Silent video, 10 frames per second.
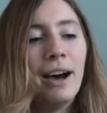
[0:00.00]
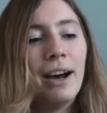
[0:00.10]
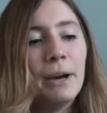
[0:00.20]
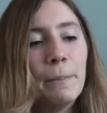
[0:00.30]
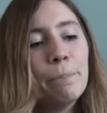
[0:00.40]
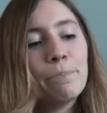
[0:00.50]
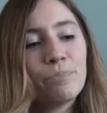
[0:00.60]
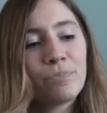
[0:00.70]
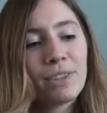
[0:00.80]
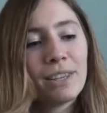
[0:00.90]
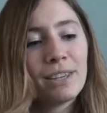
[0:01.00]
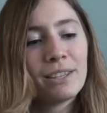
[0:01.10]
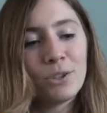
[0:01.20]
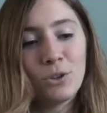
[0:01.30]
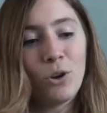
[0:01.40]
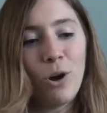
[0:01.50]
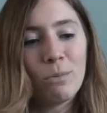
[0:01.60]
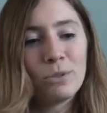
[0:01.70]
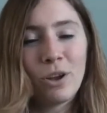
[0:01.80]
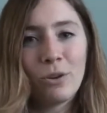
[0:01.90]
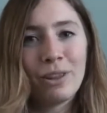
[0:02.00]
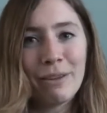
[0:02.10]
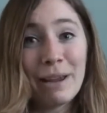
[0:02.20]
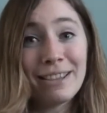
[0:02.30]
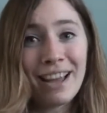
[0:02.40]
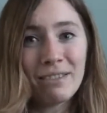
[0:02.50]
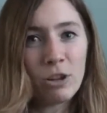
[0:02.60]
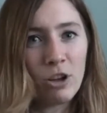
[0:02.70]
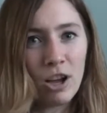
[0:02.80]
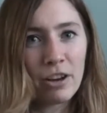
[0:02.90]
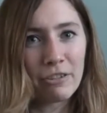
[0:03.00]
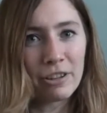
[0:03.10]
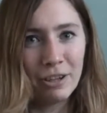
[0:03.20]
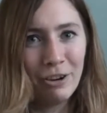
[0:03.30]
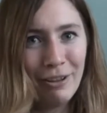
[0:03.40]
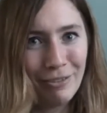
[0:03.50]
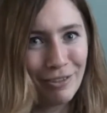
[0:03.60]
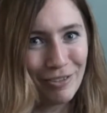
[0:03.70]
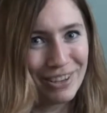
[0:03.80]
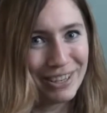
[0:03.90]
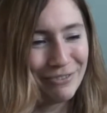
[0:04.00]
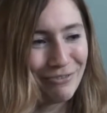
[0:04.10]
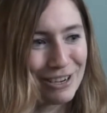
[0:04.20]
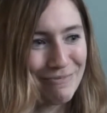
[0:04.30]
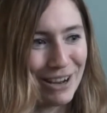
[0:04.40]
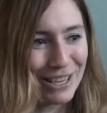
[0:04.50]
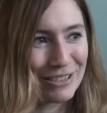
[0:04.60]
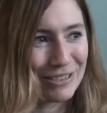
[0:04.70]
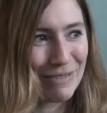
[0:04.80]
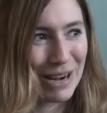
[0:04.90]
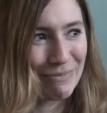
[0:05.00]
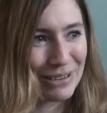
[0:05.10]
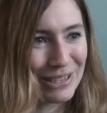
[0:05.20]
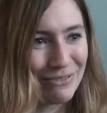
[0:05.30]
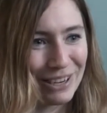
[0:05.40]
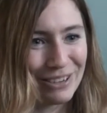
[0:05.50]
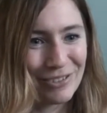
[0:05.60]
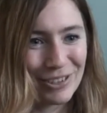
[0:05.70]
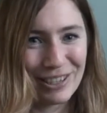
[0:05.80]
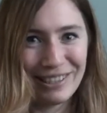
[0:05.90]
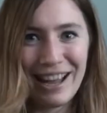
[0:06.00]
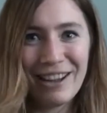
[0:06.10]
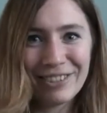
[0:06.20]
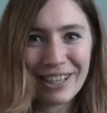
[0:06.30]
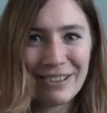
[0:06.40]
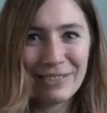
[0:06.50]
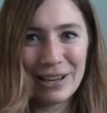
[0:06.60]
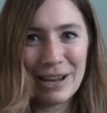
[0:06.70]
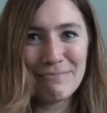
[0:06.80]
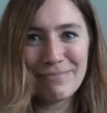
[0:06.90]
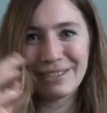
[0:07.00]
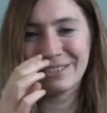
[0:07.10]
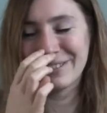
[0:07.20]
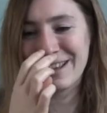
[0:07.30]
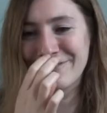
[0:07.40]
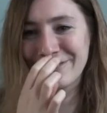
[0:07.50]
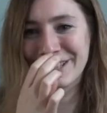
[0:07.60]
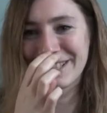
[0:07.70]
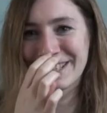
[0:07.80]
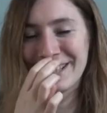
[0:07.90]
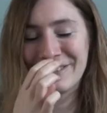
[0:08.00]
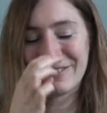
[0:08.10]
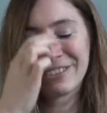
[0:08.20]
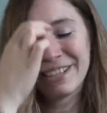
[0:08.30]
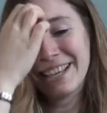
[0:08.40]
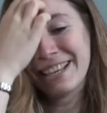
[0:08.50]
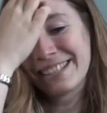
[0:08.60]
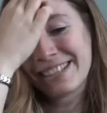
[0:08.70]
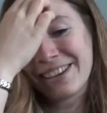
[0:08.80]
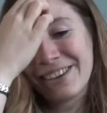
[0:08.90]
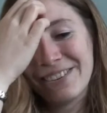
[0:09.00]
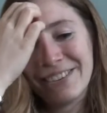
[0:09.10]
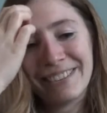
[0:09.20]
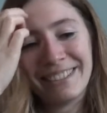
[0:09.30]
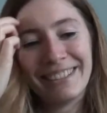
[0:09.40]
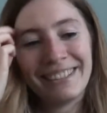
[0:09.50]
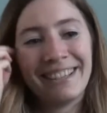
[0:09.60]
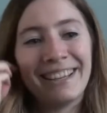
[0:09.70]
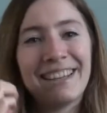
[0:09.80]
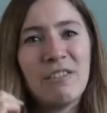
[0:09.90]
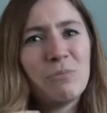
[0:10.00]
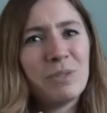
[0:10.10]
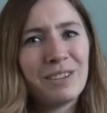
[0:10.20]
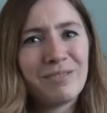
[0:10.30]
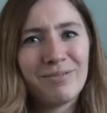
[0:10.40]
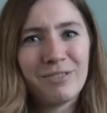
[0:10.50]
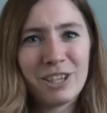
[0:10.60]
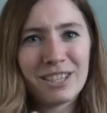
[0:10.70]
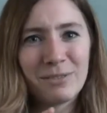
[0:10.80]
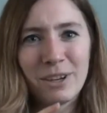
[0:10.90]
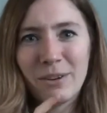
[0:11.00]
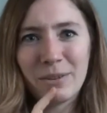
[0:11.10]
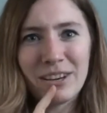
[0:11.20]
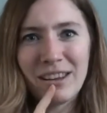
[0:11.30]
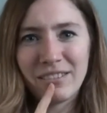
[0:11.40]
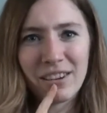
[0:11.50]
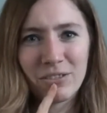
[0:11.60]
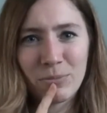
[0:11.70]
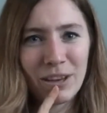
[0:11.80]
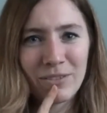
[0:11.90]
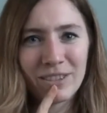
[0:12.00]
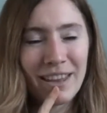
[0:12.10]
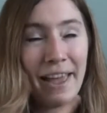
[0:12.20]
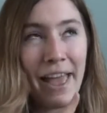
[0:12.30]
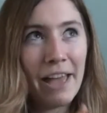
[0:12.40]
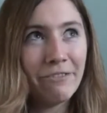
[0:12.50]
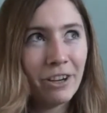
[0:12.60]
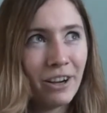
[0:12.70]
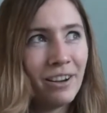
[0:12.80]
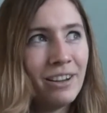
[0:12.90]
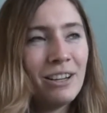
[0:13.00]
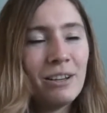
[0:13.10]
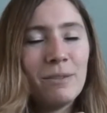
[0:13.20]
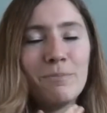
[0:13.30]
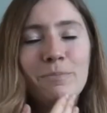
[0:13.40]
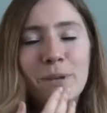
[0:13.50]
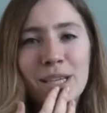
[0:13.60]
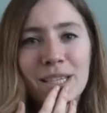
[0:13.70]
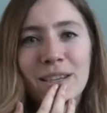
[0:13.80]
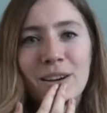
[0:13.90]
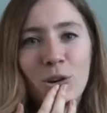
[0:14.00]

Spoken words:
to the top. So they made that a lot harder in the remaster, in my opinion, where you've got the lava coming up and all that fun stuff. So Yeah, that would be a reason why I would never ever be able to ever beat it